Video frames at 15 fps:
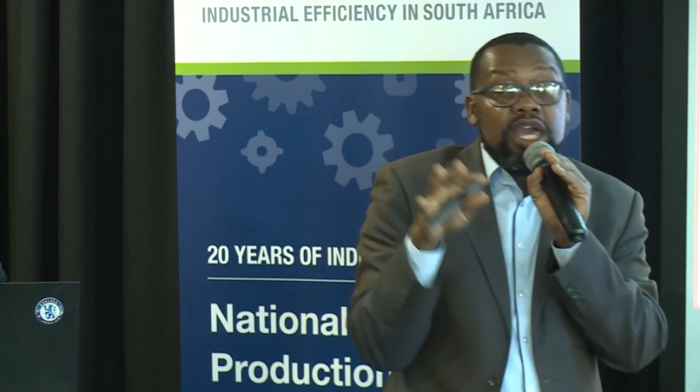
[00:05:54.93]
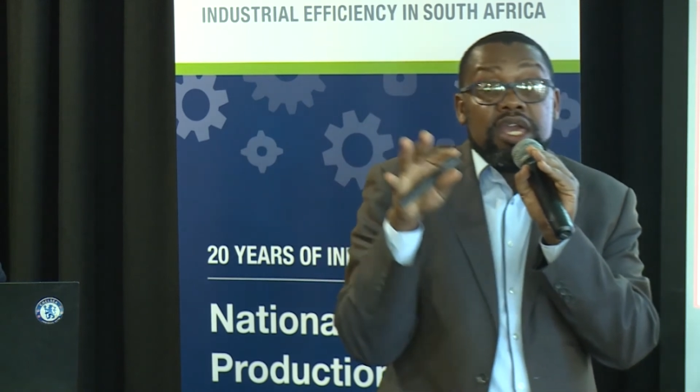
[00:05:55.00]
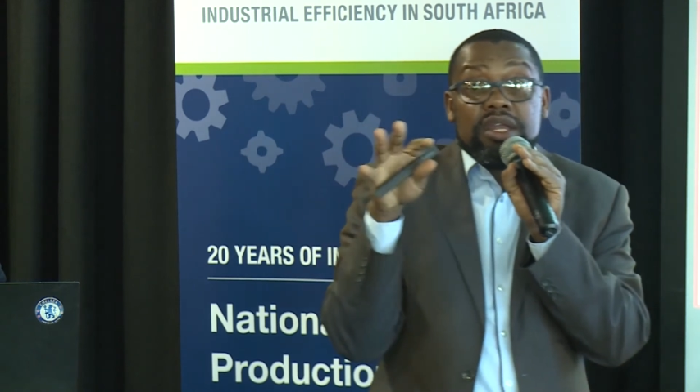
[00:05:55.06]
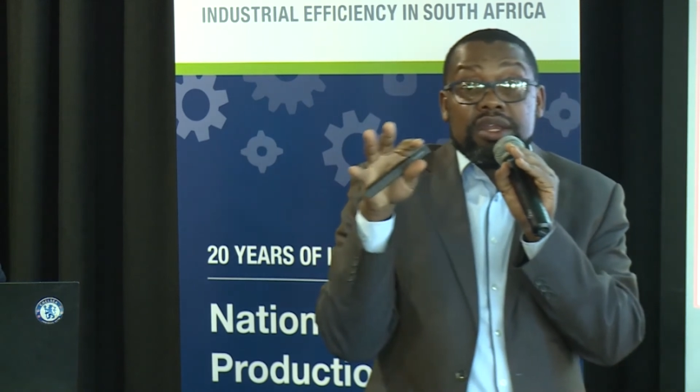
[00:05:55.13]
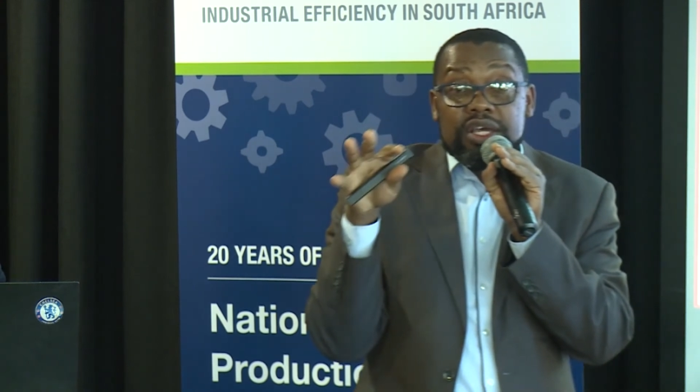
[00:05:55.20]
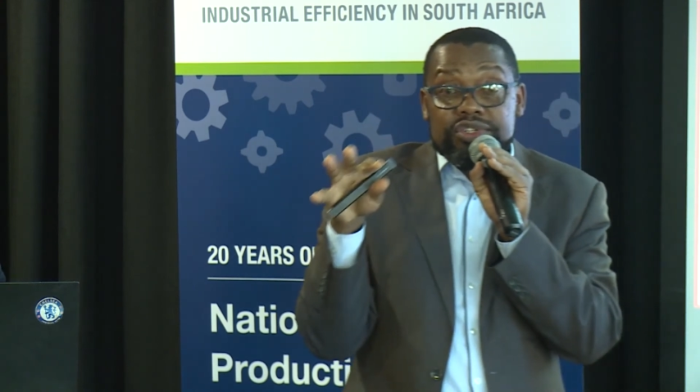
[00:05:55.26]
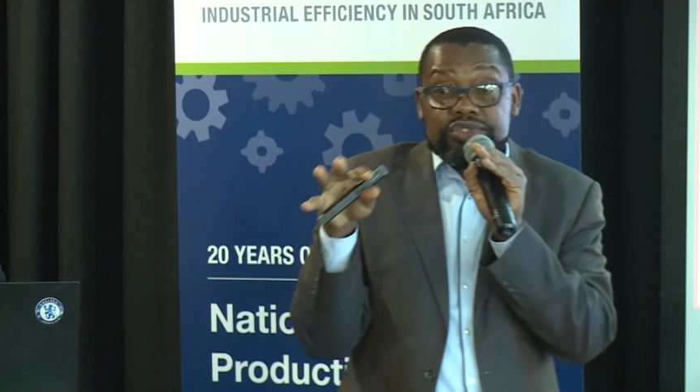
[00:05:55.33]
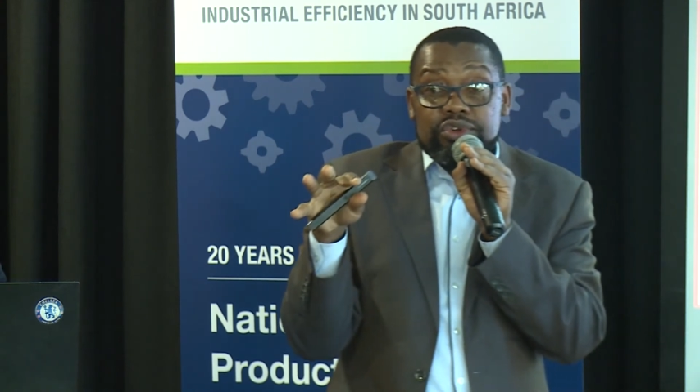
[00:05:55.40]

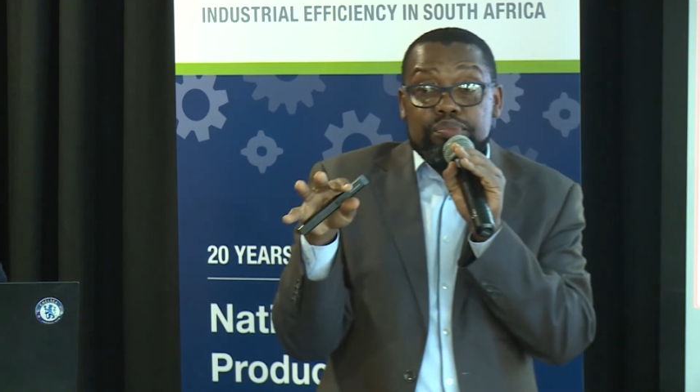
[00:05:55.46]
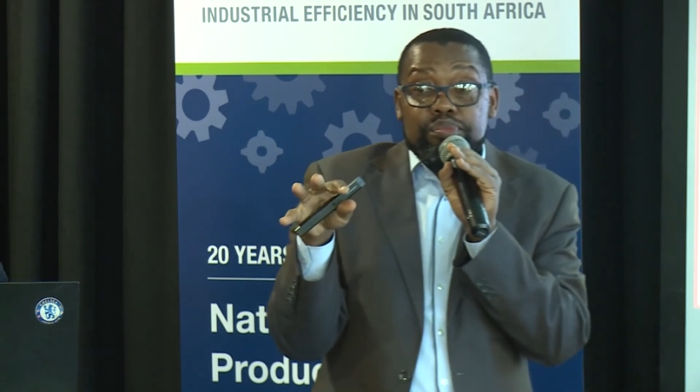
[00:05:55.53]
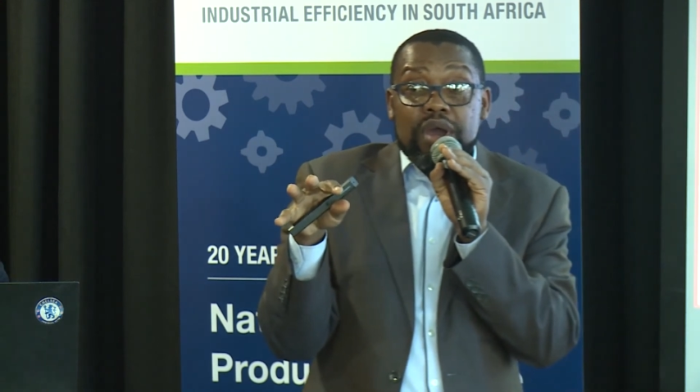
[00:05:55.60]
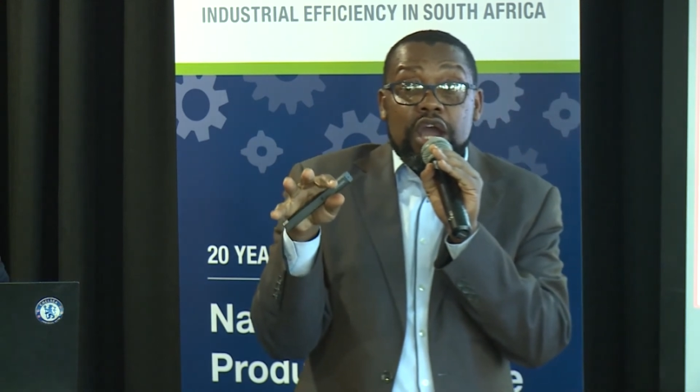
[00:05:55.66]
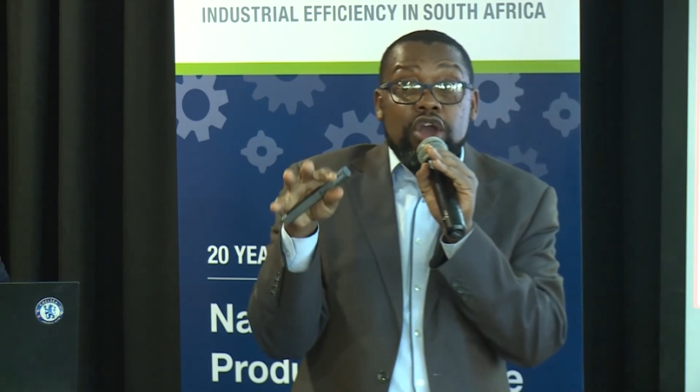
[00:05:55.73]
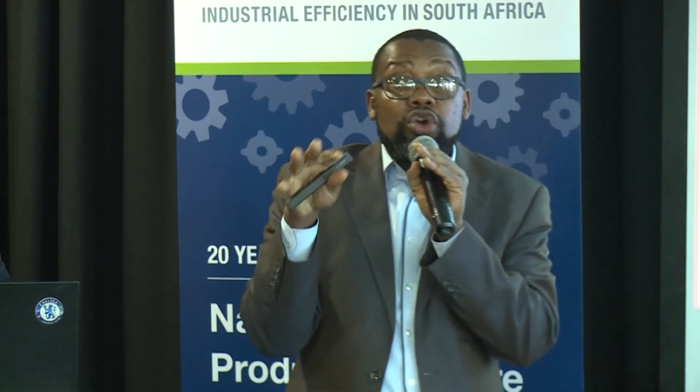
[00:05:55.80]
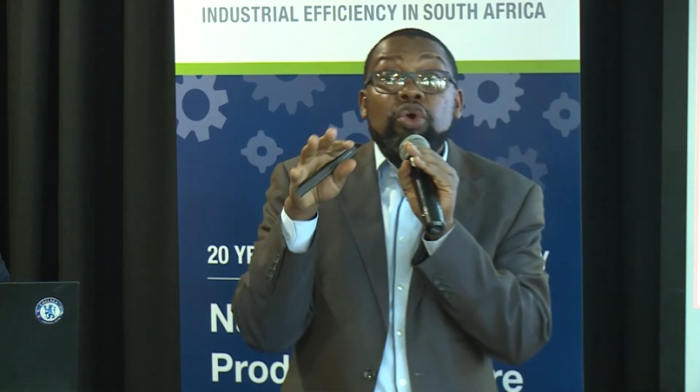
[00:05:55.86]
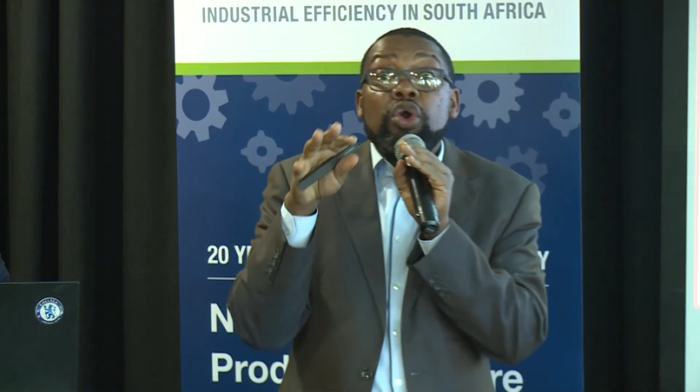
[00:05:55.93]
industrial
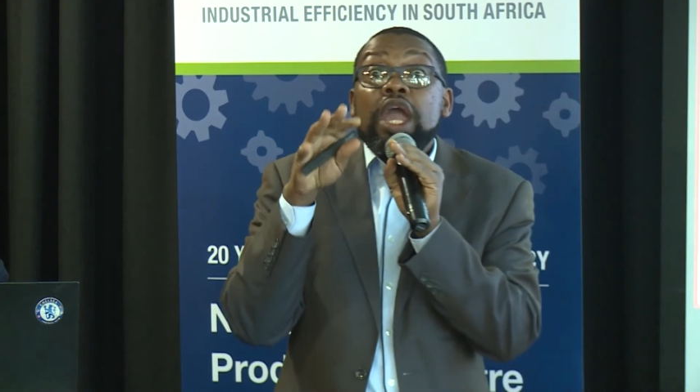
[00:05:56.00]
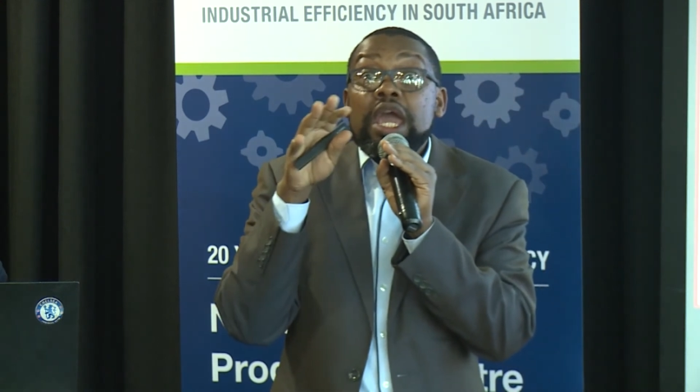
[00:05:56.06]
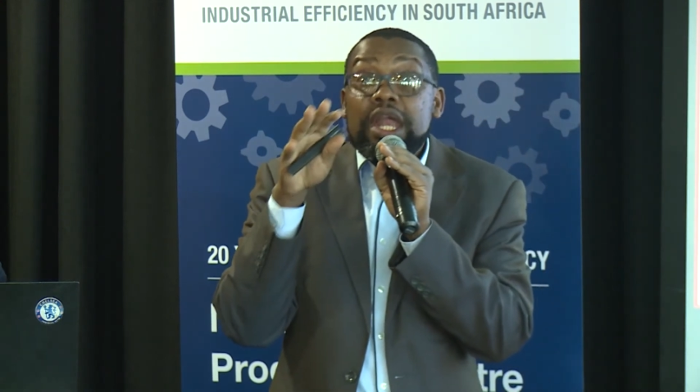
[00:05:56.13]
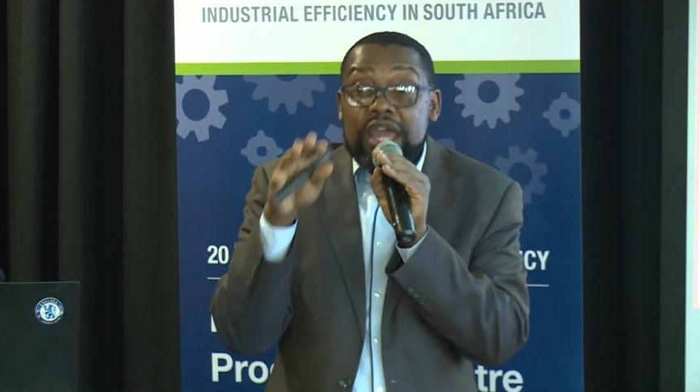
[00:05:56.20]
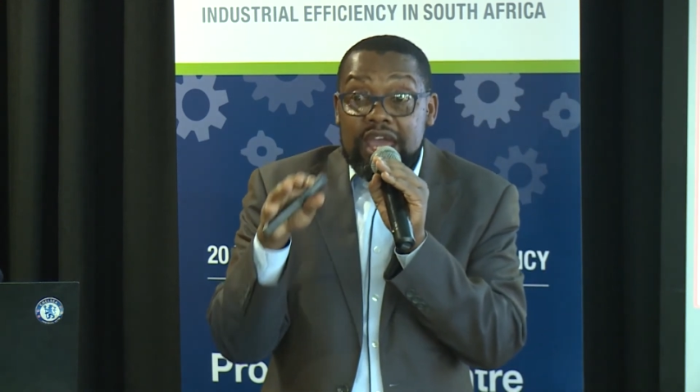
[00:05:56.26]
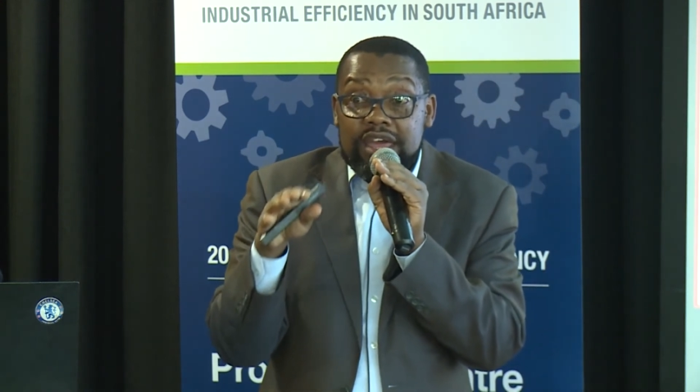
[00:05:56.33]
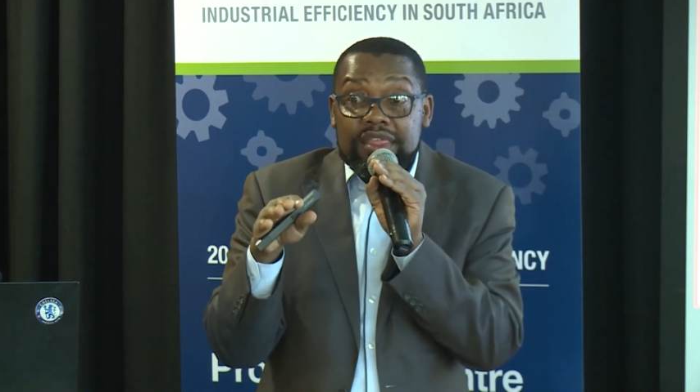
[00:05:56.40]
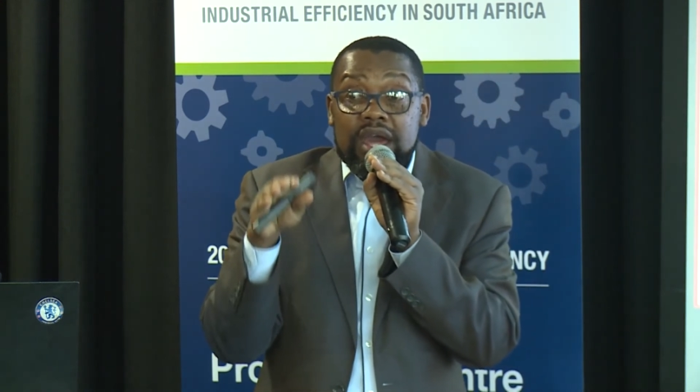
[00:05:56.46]
park or
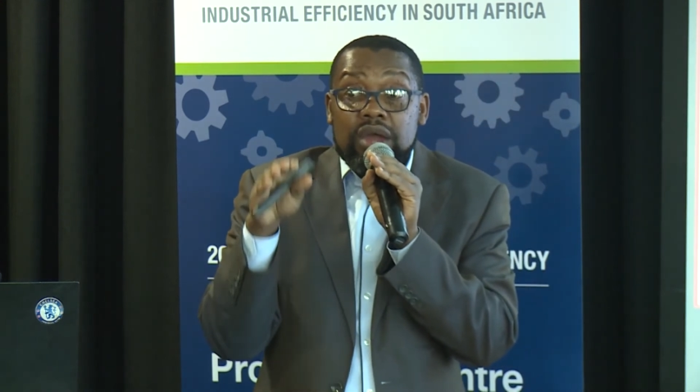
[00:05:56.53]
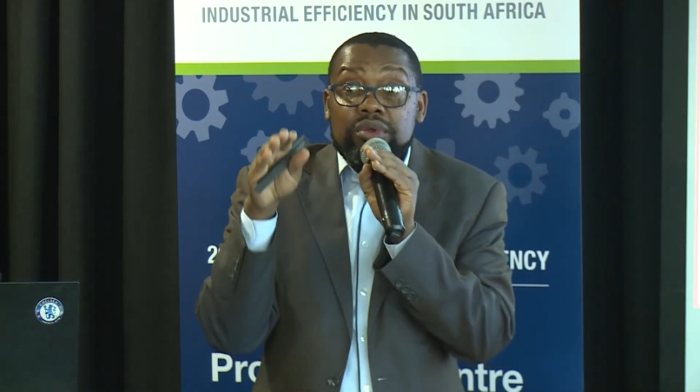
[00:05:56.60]
any other